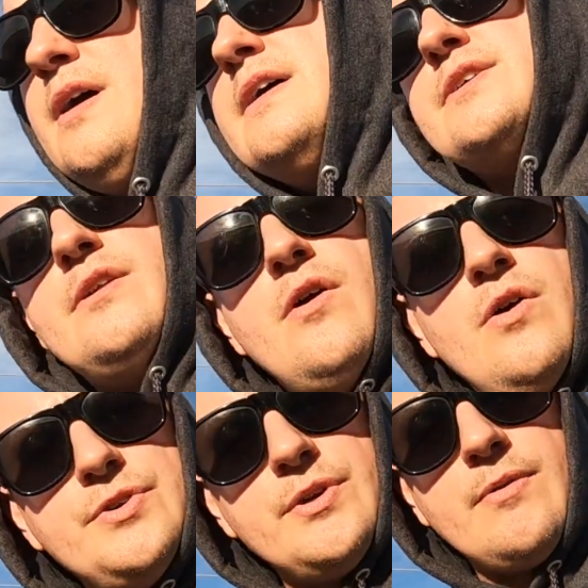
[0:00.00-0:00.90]
as an
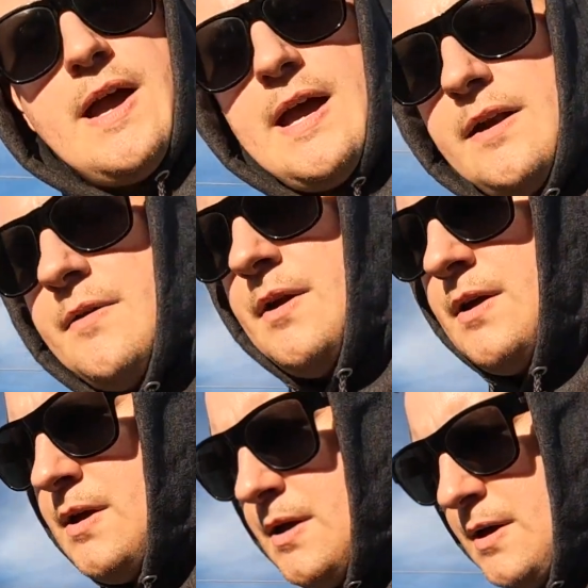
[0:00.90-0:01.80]
all-terrain.
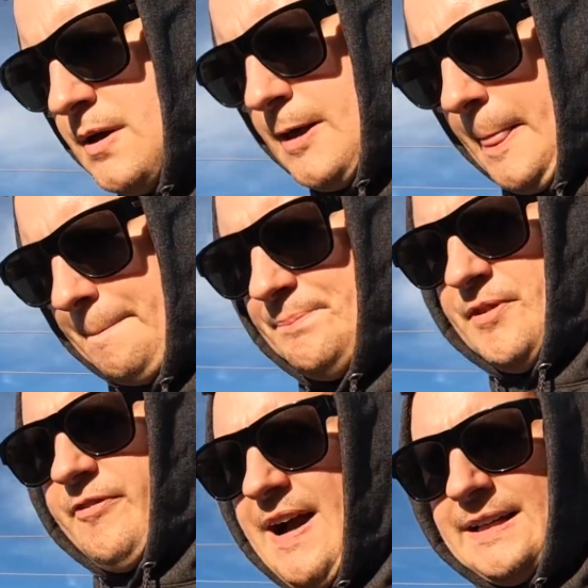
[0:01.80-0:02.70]
The
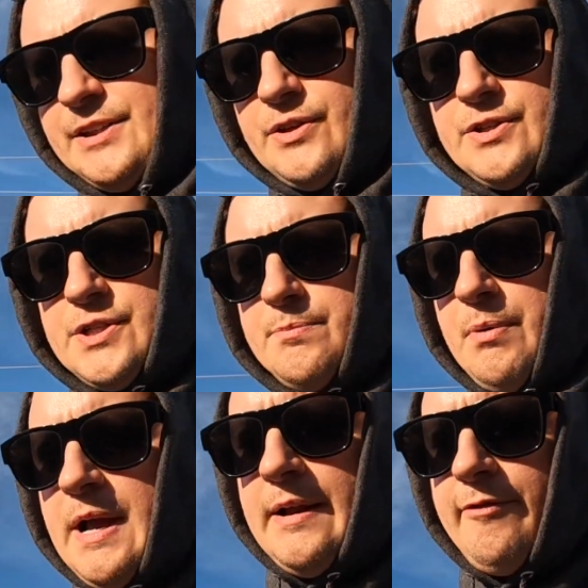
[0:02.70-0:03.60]
fact that they're
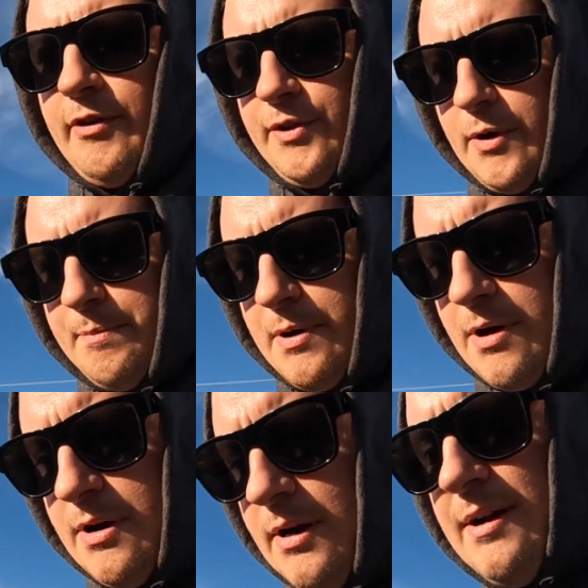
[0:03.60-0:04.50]
spread further
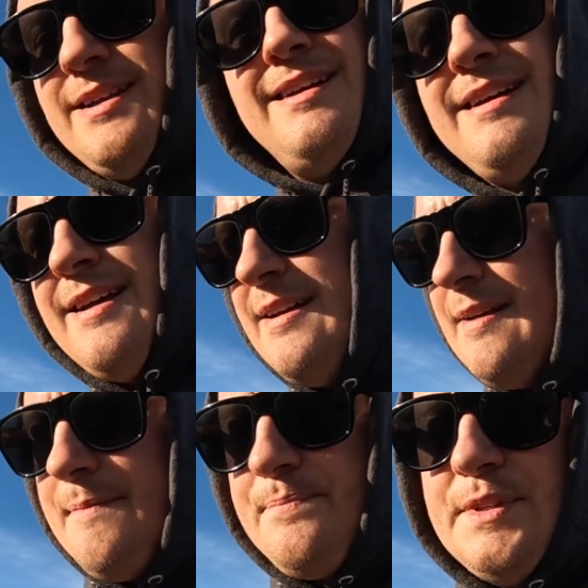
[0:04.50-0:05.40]
apart
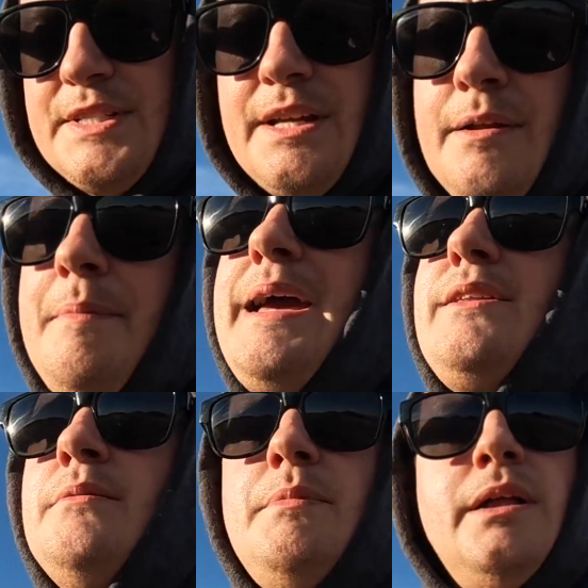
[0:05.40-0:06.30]
is going to make
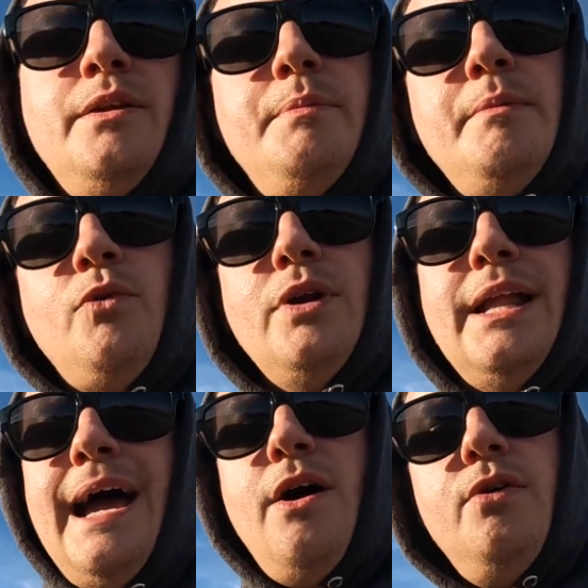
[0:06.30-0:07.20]
them a little bit more
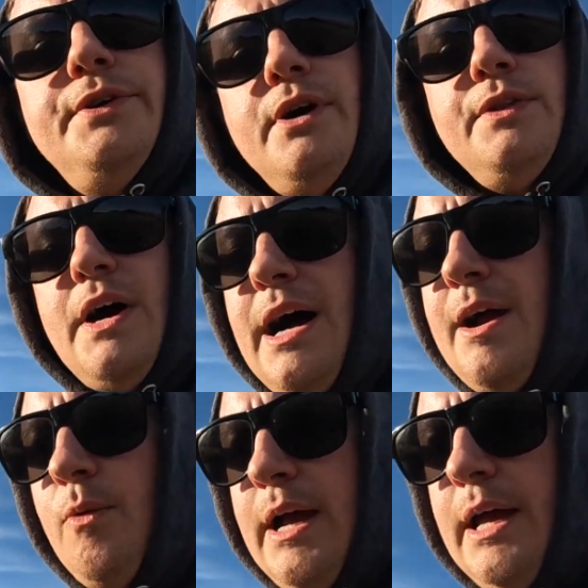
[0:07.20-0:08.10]
loud on the
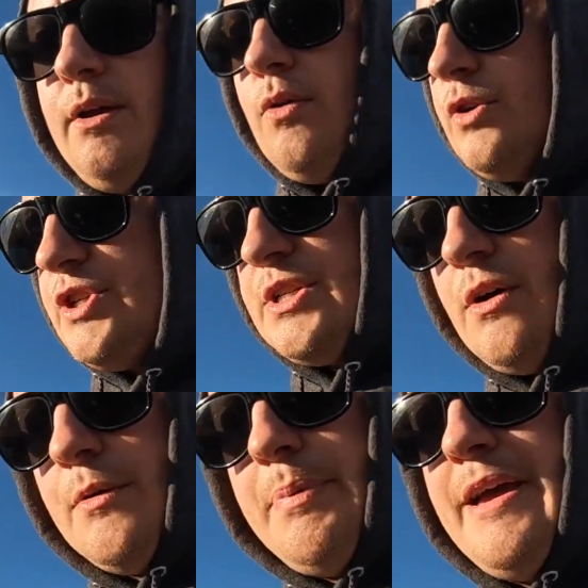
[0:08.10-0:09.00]
highway or just
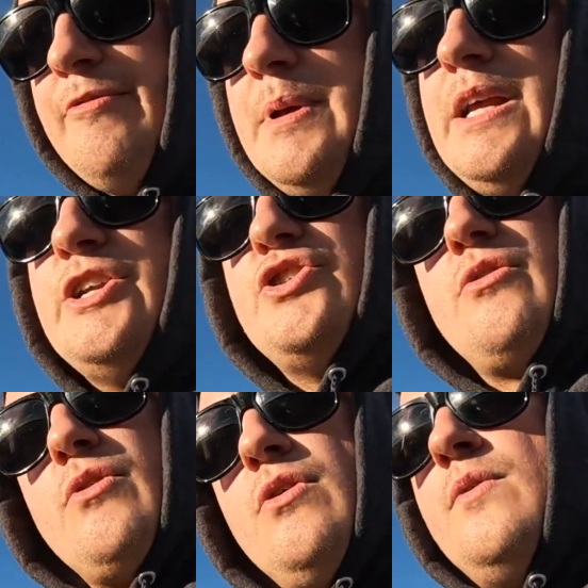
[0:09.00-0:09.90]
on pavement in
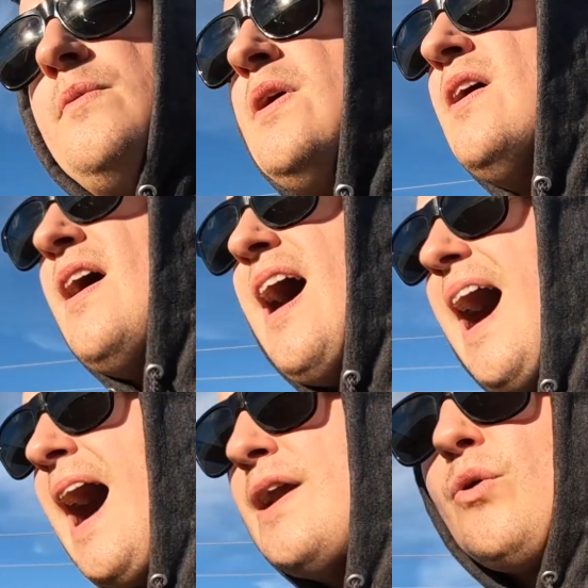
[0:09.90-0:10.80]
general.
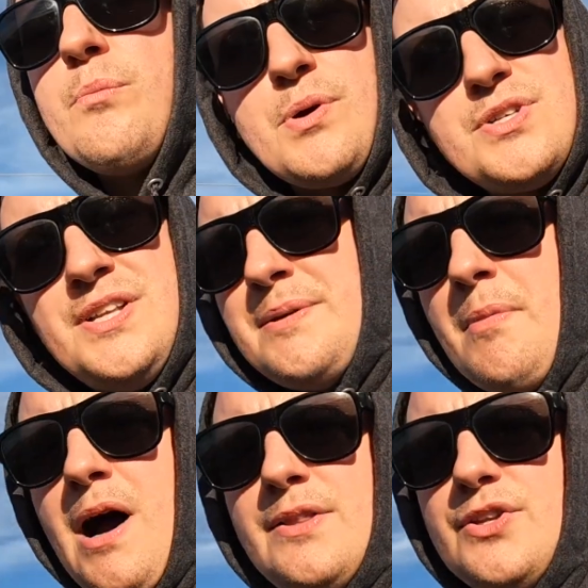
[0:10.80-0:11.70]
I don't personally
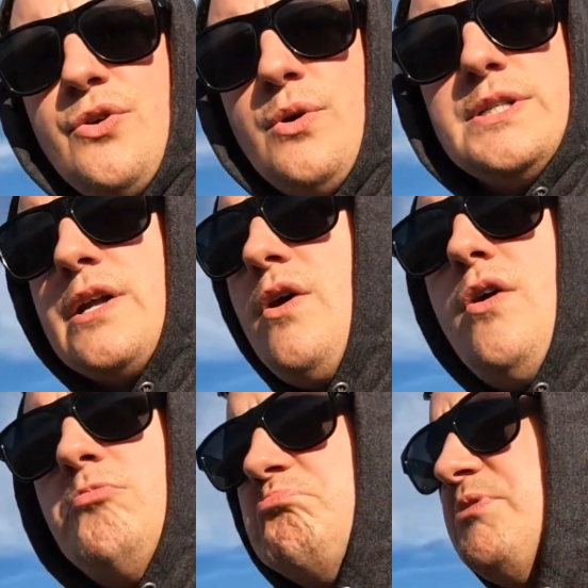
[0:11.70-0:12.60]
mind the noise at all. It